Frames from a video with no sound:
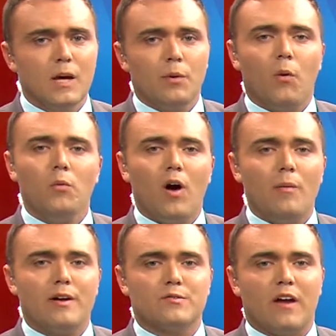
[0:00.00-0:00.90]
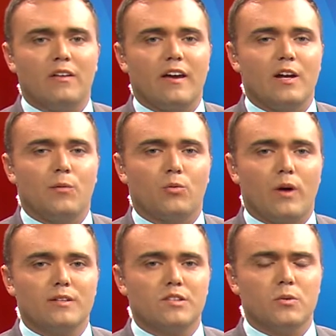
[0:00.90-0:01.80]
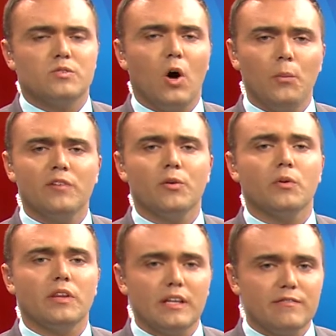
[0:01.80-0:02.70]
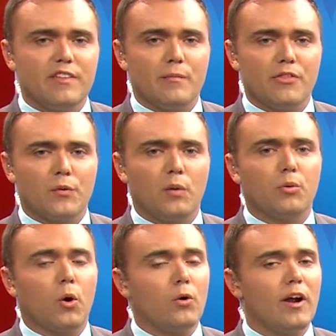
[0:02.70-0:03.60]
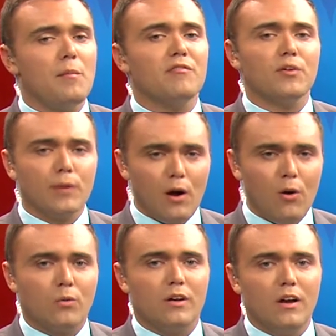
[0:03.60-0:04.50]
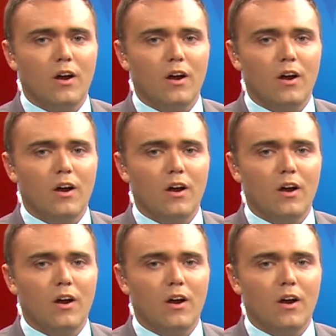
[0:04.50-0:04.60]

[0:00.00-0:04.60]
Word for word: but one Wabash Valley Animal Rescue is hoping to relieve them through a program of their own,